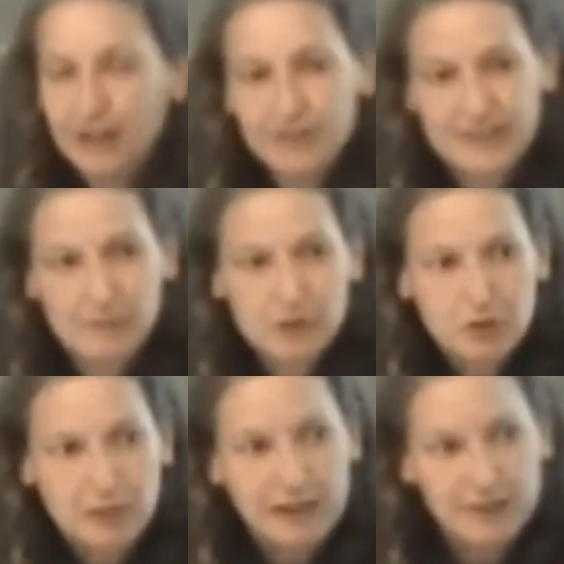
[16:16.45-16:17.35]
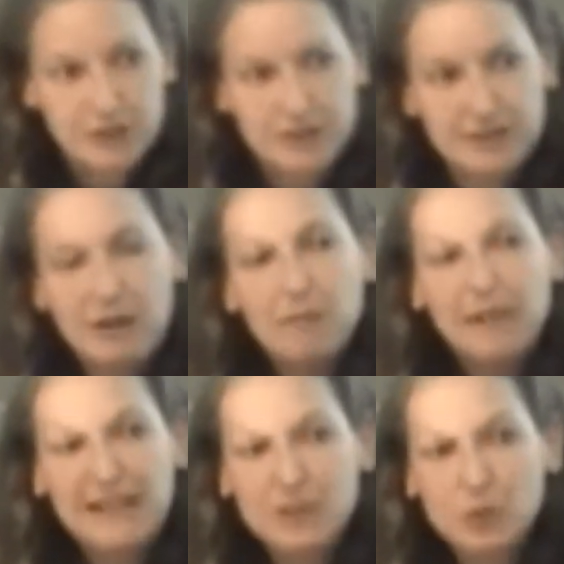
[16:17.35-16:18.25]
Cemetery managers
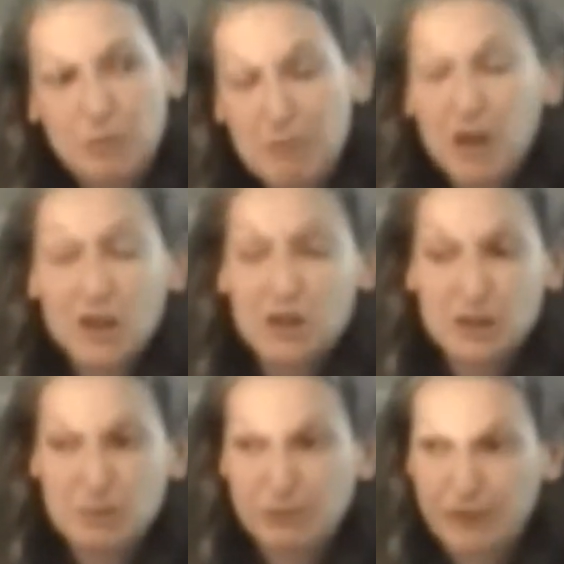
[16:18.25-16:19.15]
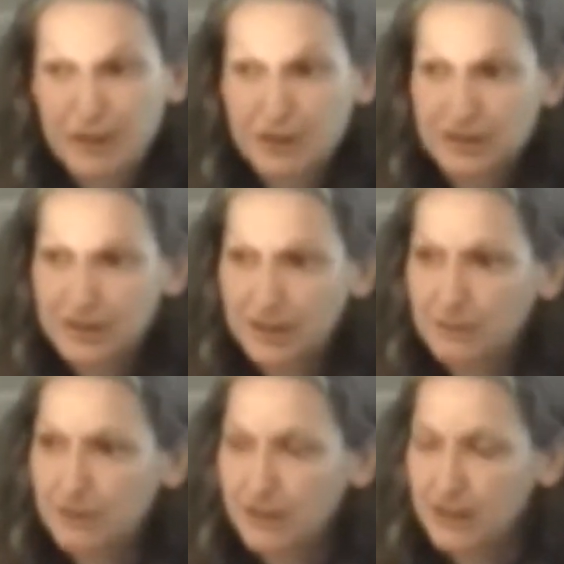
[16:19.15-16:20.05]
begin to emerge as a profession, certainly
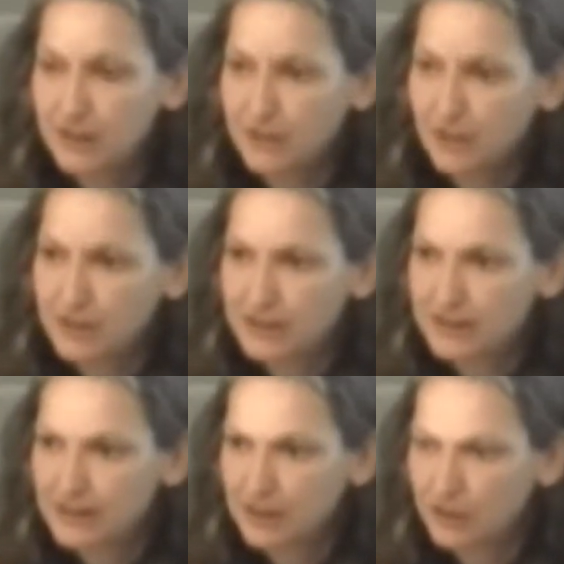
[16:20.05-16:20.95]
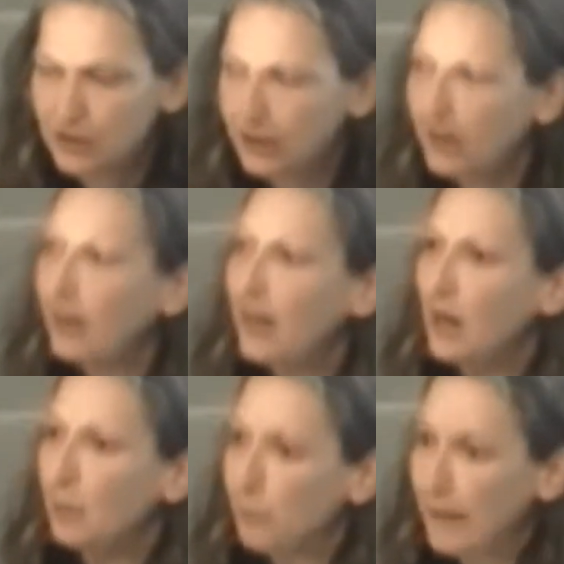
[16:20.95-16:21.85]
by the end of the 19th century,
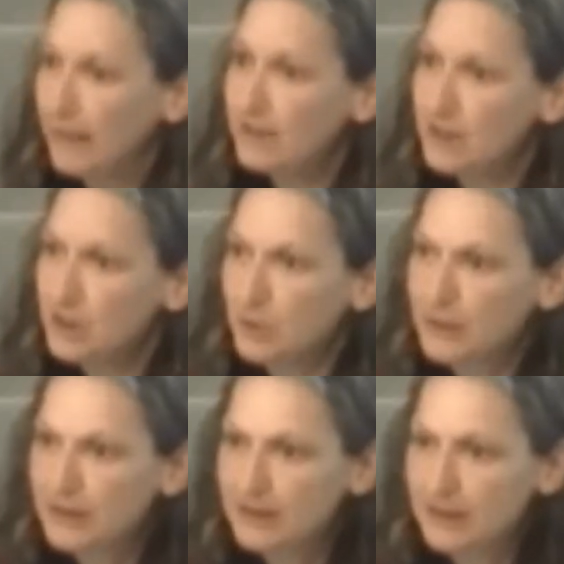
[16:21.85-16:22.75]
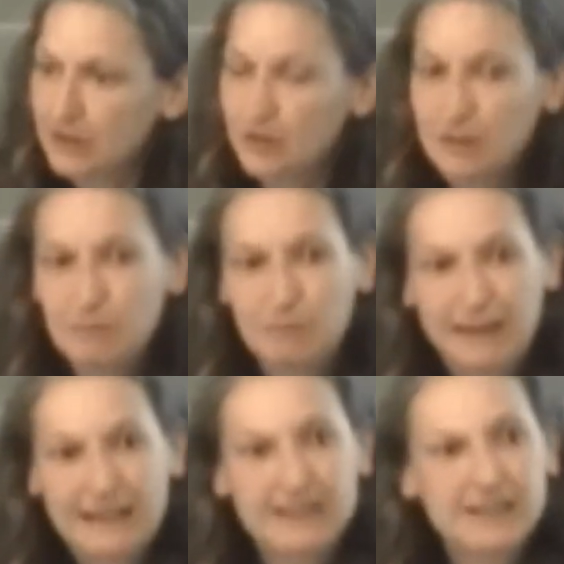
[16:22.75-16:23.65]
and into the 20th century
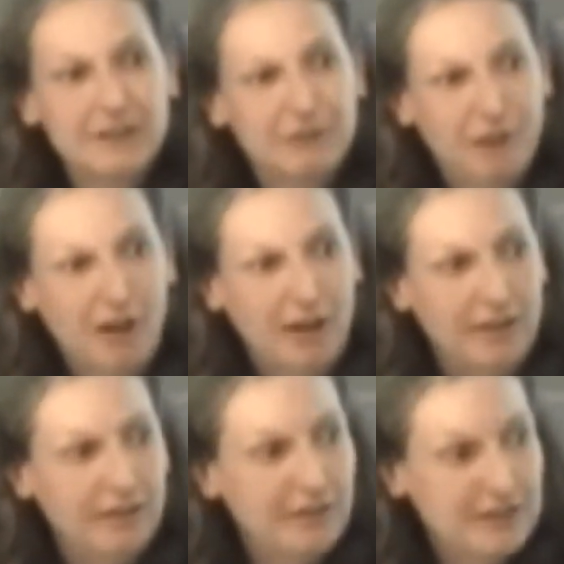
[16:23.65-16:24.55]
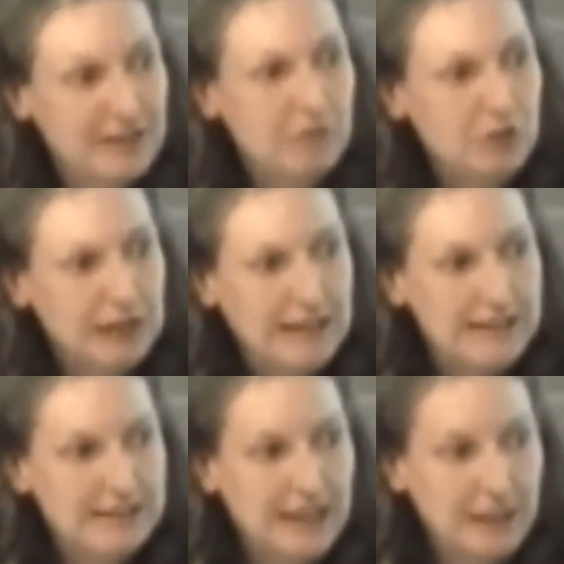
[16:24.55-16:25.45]
begin to define the cemetery
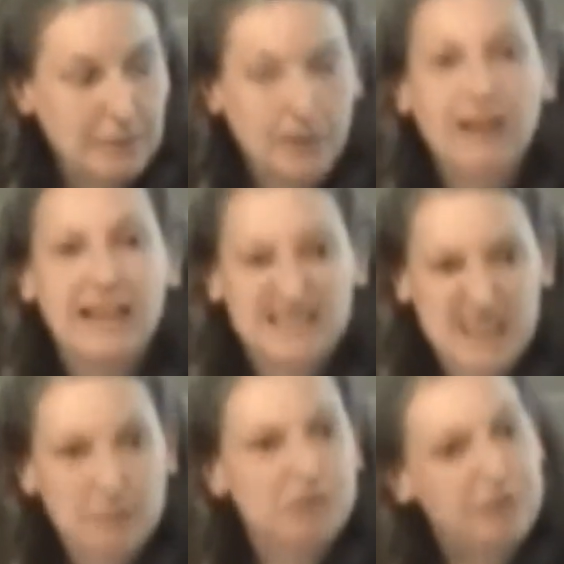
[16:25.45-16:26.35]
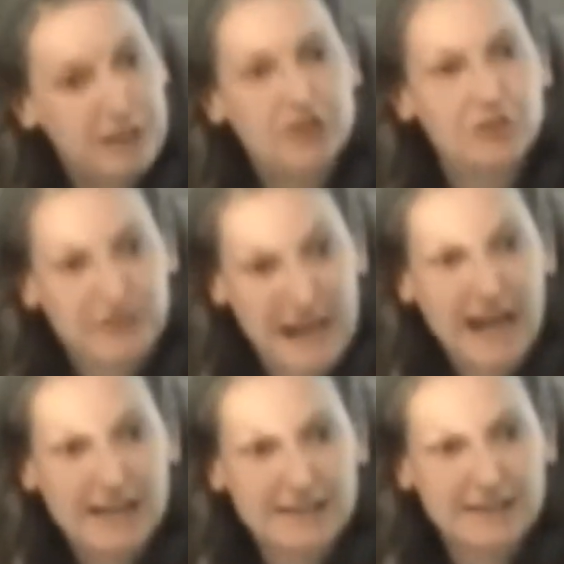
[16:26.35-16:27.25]
landscape. It's their professional
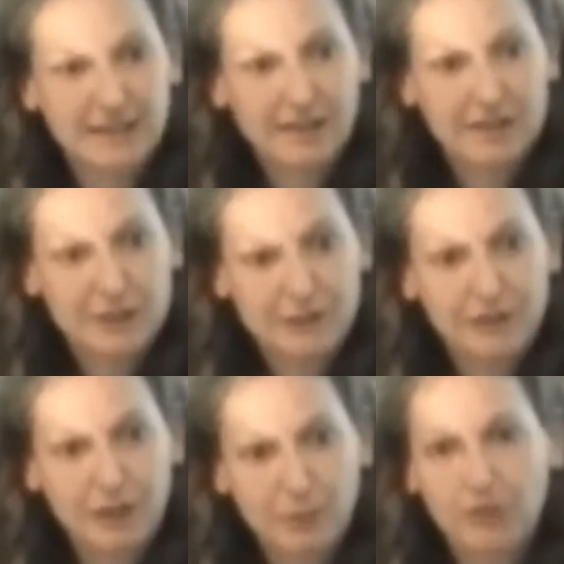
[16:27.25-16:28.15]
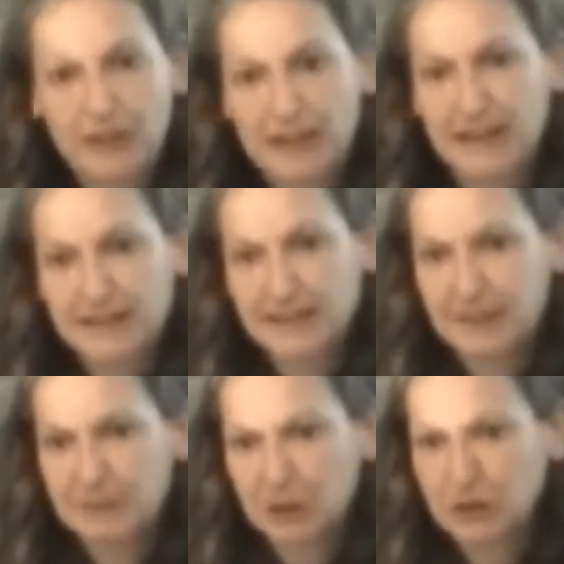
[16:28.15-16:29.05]
task to define what that
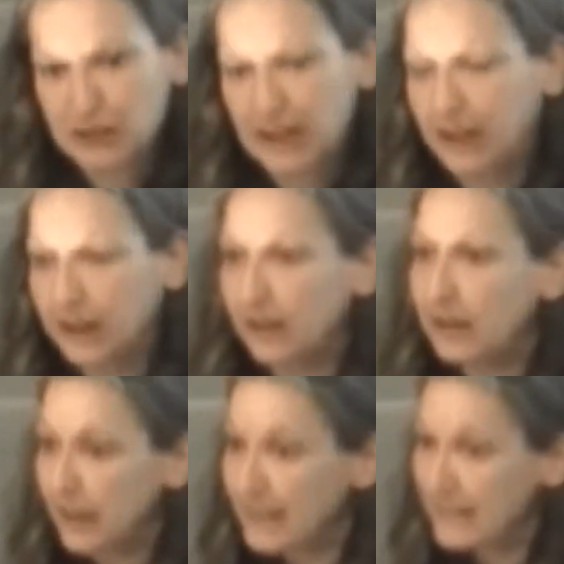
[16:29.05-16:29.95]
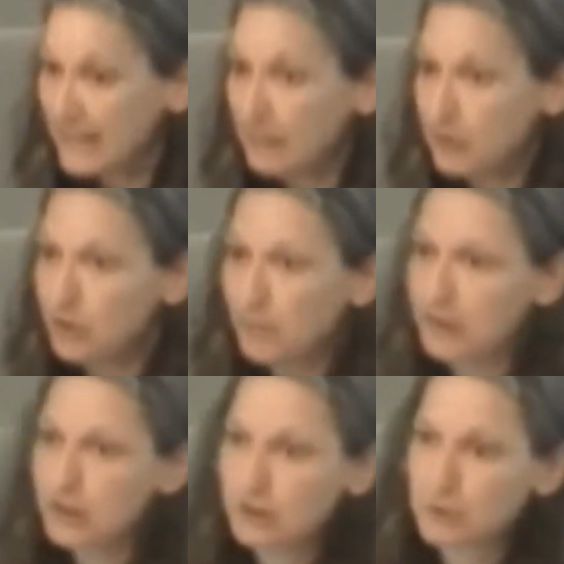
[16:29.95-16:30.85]
landscape looks like. And it's cemetery
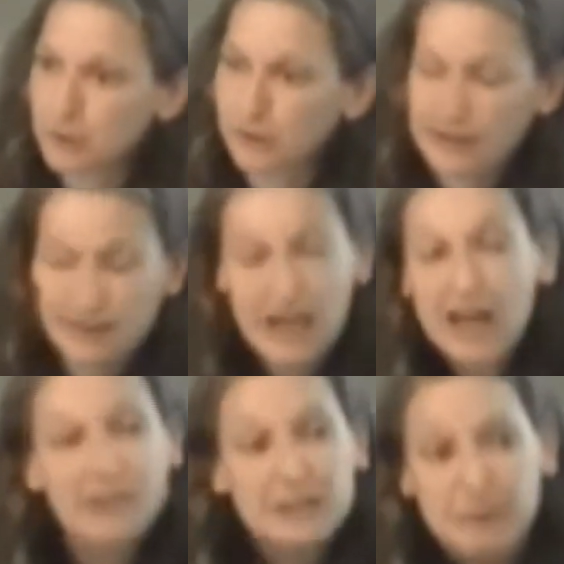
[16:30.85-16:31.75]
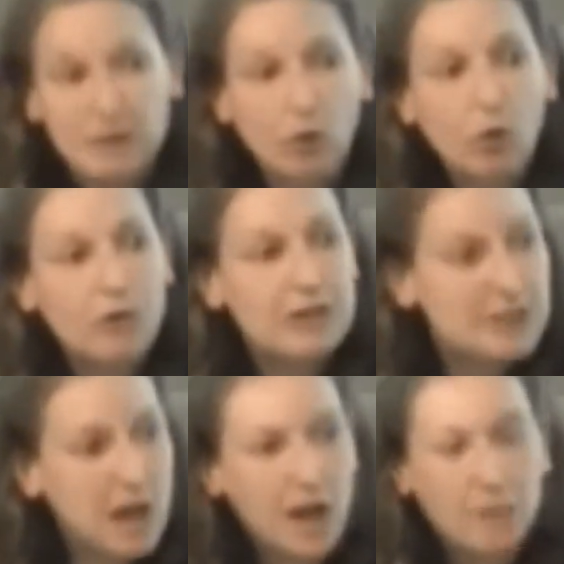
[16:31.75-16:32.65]
managers who are doing this. They spend all their
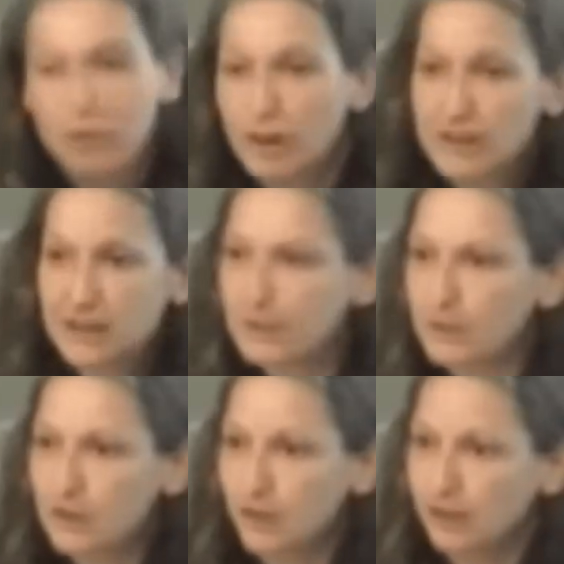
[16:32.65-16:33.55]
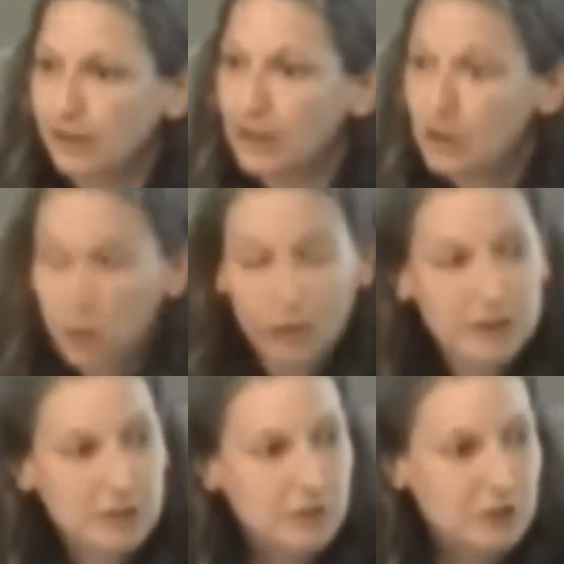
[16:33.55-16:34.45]
time writing to each other, talking
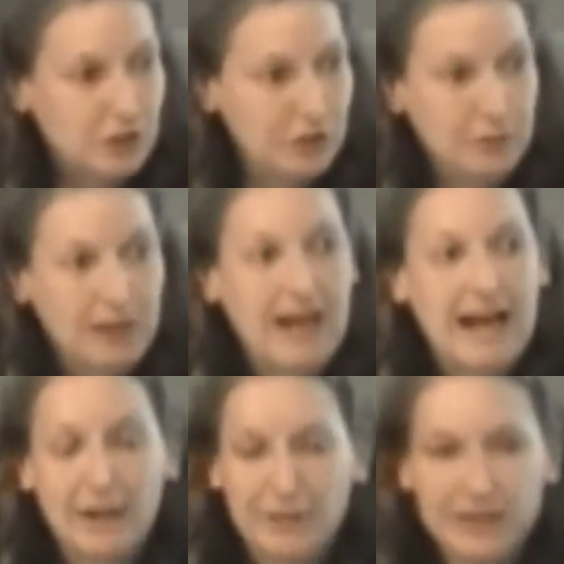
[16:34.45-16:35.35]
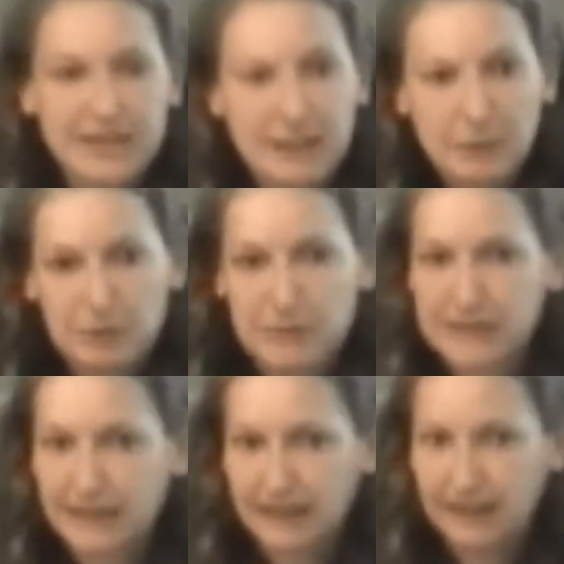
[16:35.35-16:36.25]
to each other about how they're dealing with
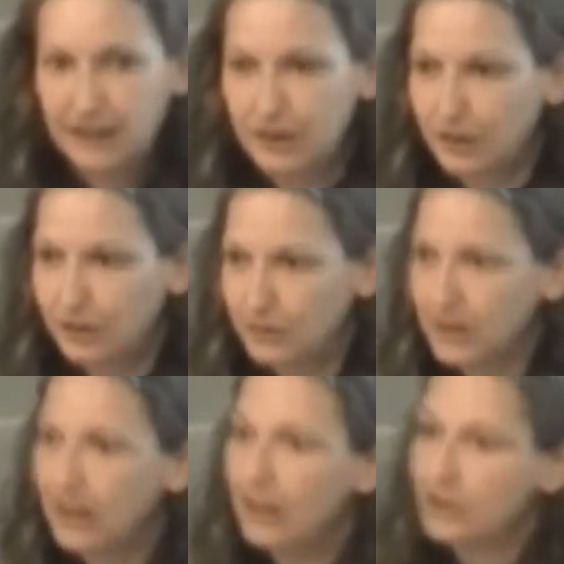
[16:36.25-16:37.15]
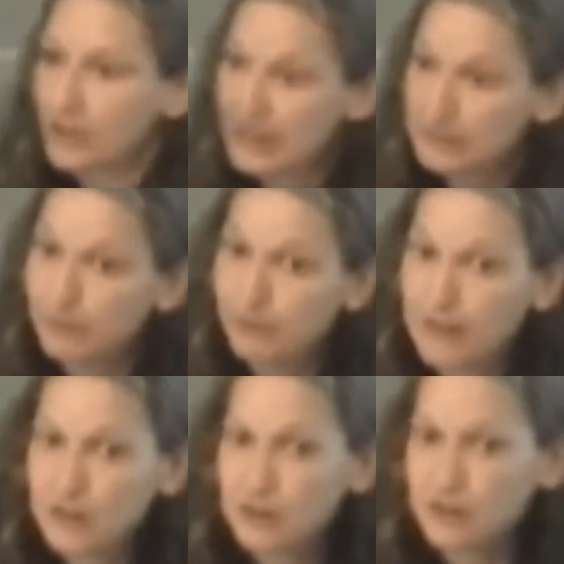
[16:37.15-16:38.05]
particular issues. So these
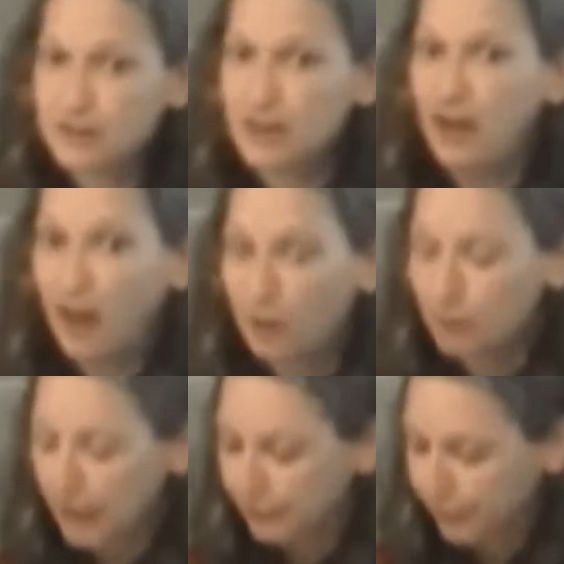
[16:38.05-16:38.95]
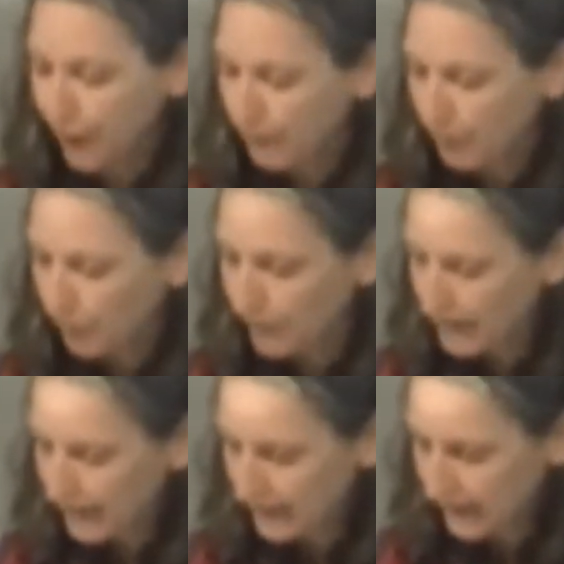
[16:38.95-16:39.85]
professions are really framing what this
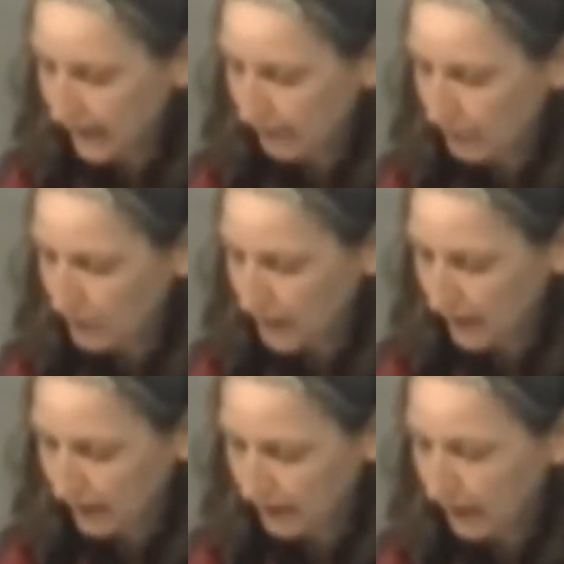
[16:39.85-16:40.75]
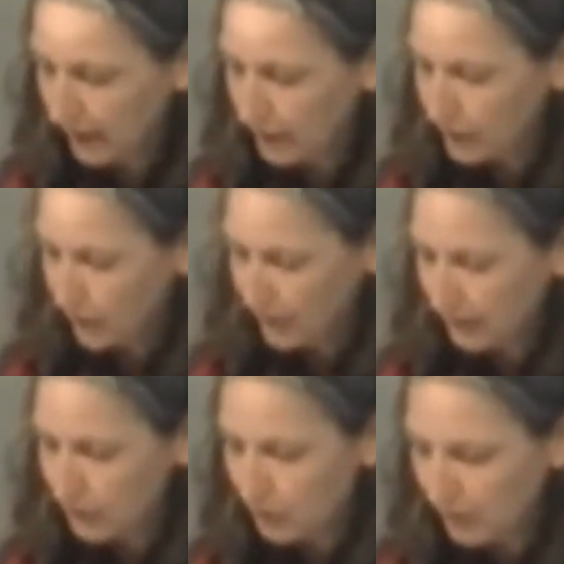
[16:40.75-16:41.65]
landscape looks like. So
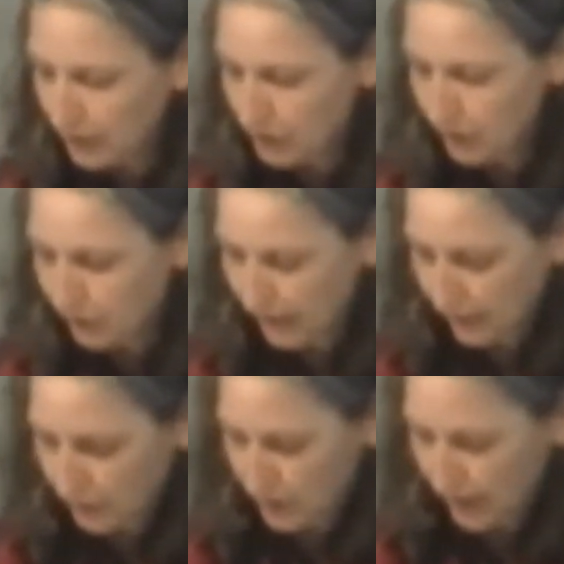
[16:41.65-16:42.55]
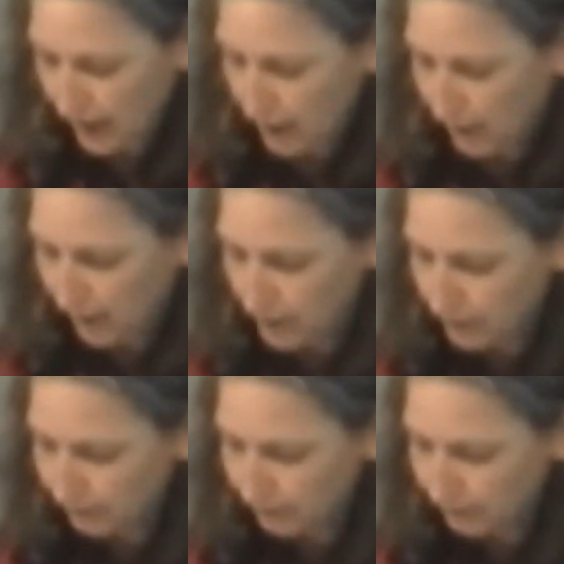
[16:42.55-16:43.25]
cemetery managers are really good to think about.